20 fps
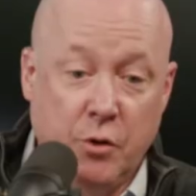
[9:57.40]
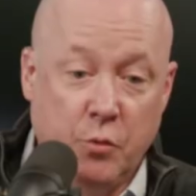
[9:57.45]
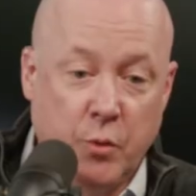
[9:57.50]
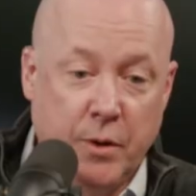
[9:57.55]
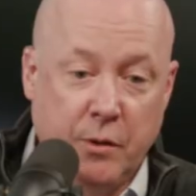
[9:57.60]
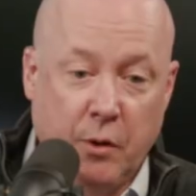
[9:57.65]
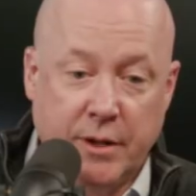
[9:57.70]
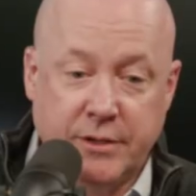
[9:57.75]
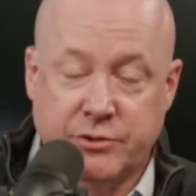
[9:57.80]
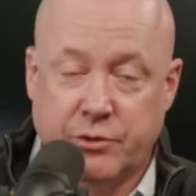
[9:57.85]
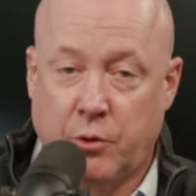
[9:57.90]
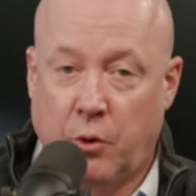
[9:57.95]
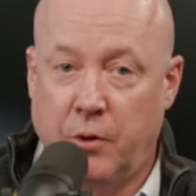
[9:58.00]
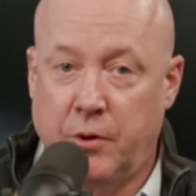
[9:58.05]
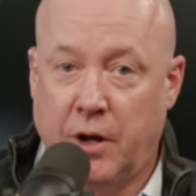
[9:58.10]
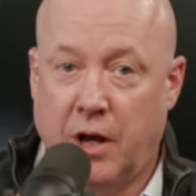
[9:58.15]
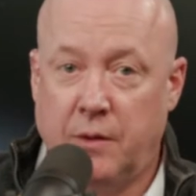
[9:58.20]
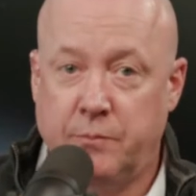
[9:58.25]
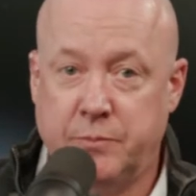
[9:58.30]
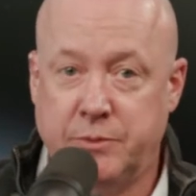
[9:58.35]
know, when I was
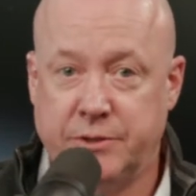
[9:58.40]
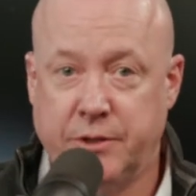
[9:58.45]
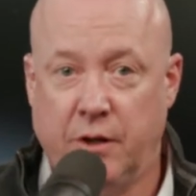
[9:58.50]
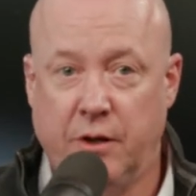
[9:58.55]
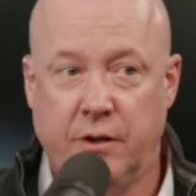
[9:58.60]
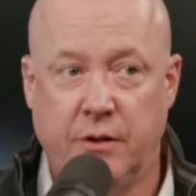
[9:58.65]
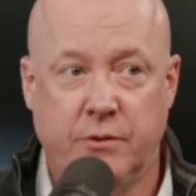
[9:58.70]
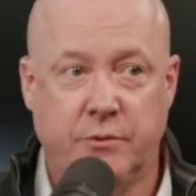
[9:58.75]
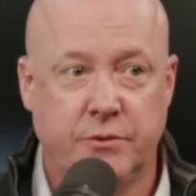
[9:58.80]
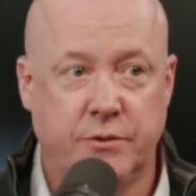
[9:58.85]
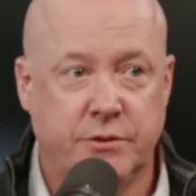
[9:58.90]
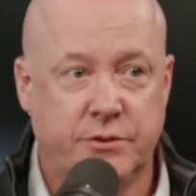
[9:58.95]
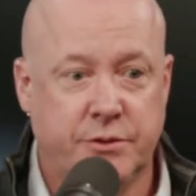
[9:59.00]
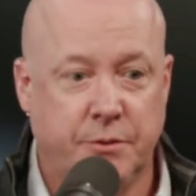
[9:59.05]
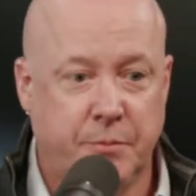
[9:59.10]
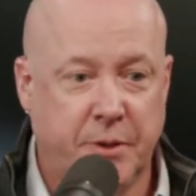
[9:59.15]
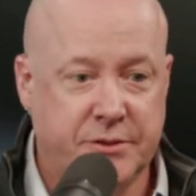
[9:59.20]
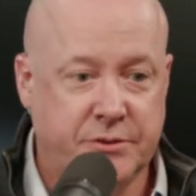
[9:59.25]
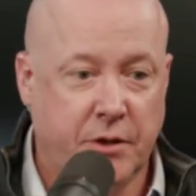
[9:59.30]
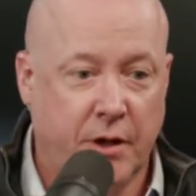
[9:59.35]
growing up, so
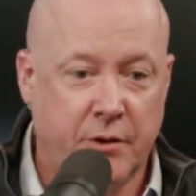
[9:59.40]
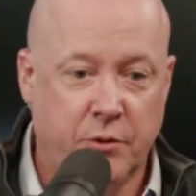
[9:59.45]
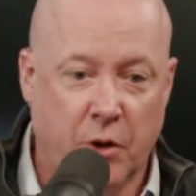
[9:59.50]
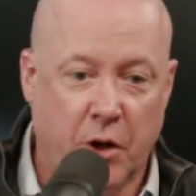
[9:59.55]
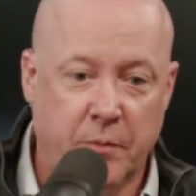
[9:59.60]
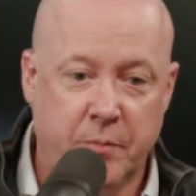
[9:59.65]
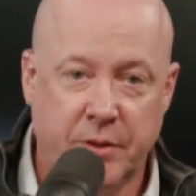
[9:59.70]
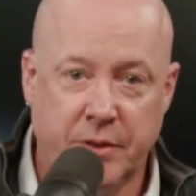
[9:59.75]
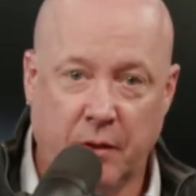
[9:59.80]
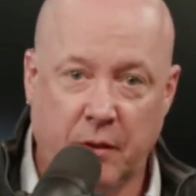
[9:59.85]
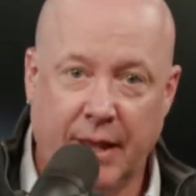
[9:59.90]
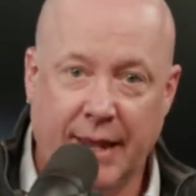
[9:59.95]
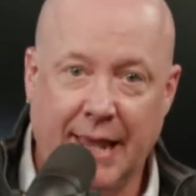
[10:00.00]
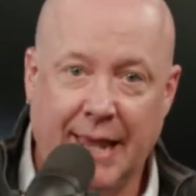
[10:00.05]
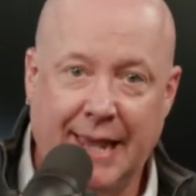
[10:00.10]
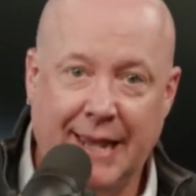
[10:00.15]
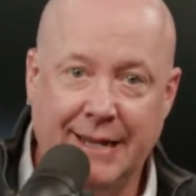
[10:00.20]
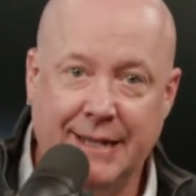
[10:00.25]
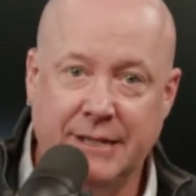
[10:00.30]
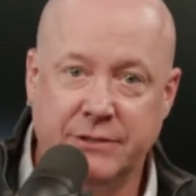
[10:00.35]
so basically I grew up in the late
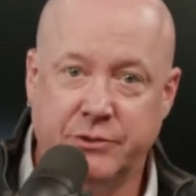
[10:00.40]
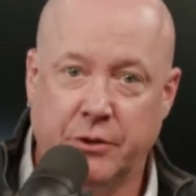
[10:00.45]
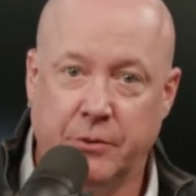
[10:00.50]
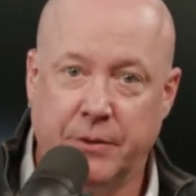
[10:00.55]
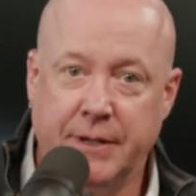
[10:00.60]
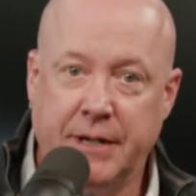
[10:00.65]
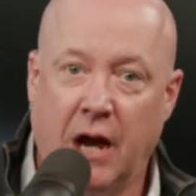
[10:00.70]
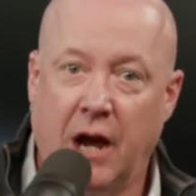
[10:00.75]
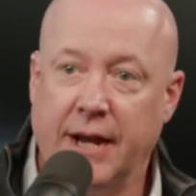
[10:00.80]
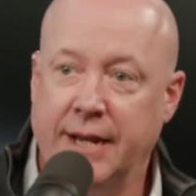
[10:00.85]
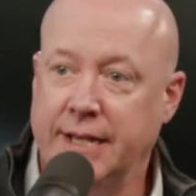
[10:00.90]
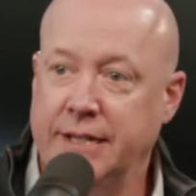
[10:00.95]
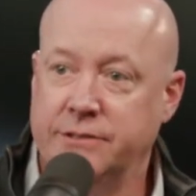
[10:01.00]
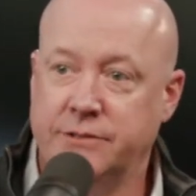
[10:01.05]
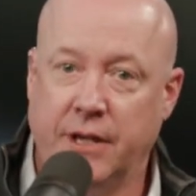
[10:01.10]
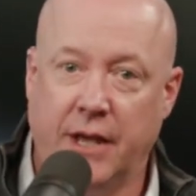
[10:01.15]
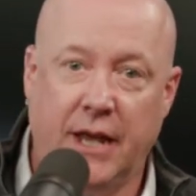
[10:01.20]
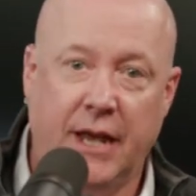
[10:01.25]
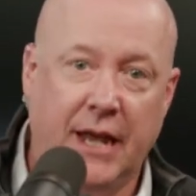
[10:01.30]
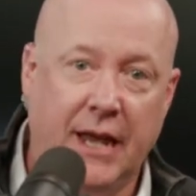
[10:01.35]
'80s, early
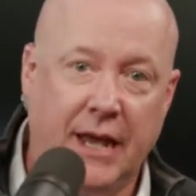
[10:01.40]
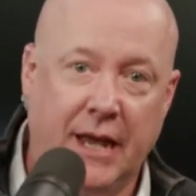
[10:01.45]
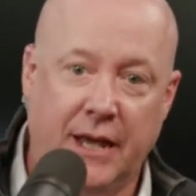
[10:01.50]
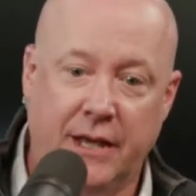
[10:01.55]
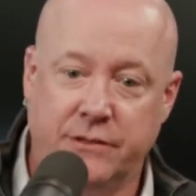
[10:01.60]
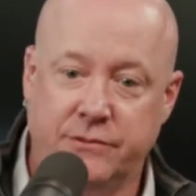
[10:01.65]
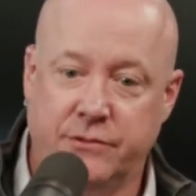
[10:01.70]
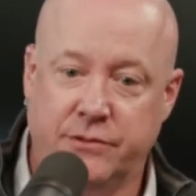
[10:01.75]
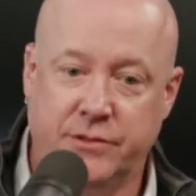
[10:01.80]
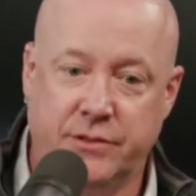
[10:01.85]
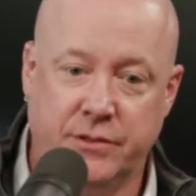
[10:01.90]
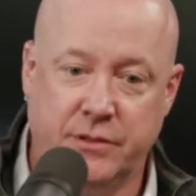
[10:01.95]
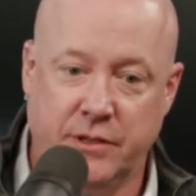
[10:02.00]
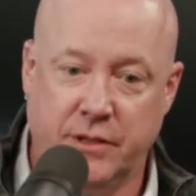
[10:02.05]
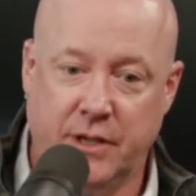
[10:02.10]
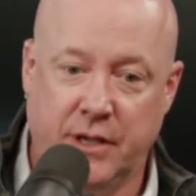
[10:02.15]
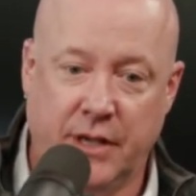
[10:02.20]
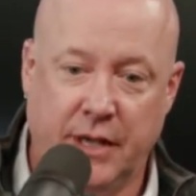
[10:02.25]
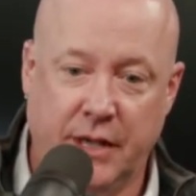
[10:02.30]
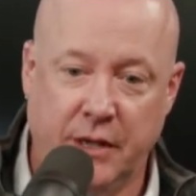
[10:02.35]
'90s, and
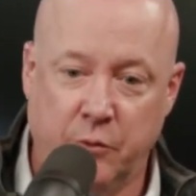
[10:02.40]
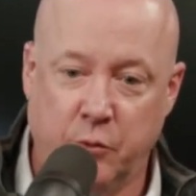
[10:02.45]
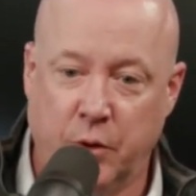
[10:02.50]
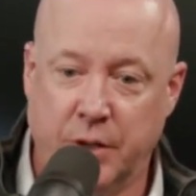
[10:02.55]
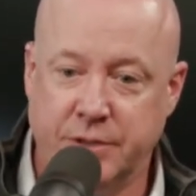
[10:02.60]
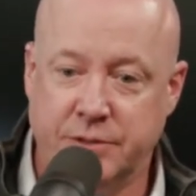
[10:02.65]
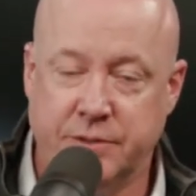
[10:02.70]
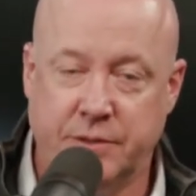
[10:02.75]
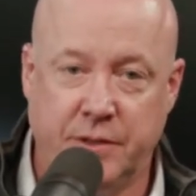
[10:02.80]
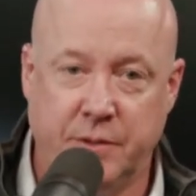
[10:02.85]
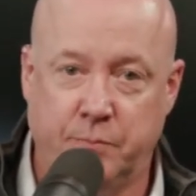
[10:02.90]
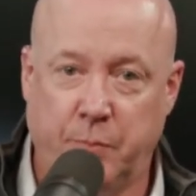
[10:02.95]
he was the,